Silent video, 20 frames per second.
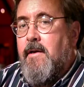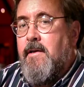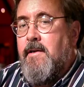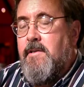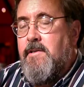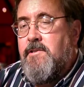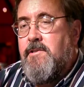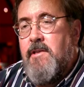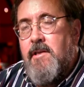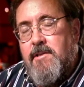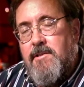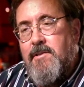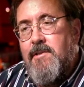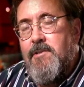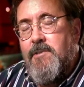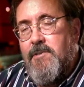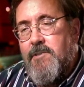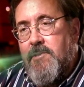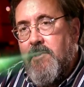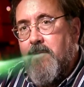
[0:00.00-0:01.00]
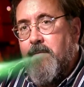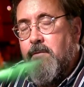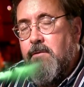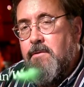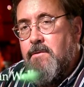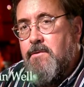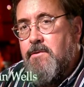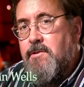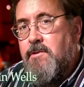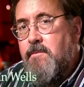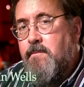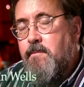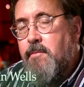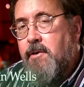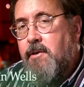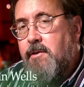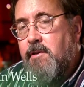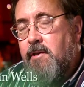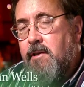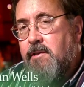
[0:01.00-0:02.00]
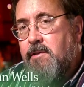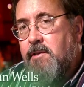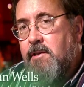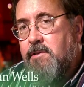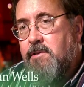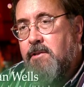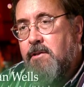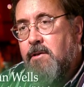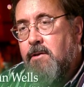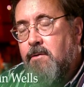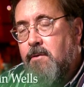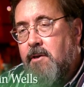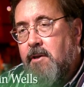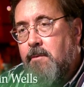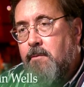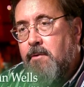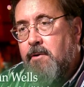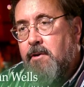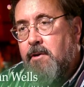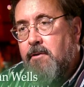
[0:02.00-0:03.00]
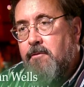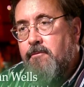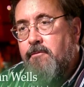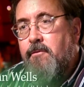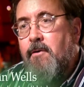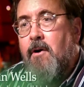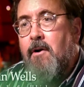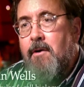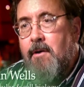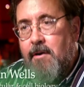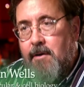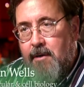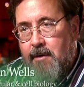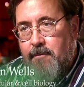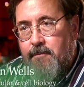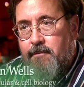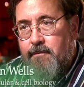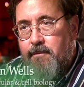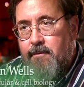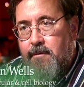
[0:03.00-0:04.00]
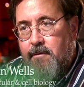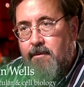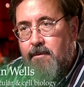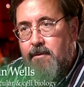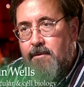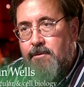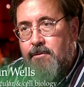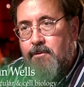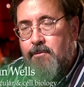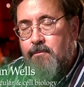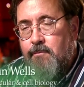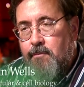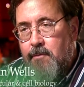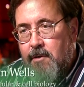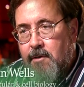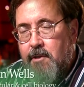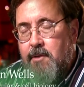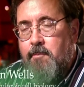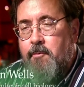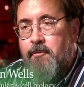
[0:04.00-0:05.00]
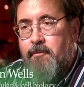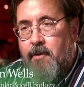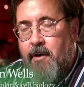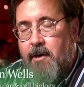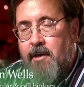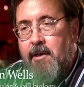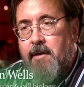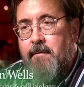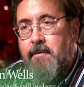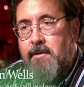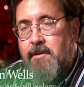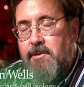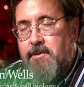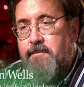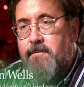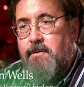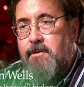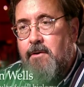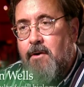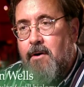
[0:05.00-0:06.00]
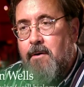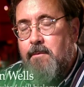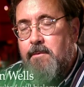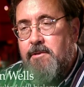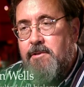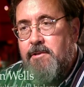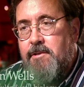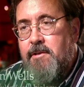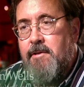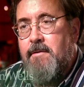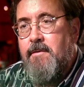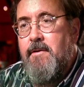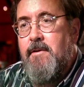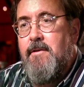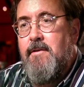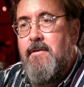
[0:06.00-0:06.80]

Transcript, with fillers: In a sense, this is evolution, but it doesn't go anywhere near far enough to really provide evidence for Darwin's theory.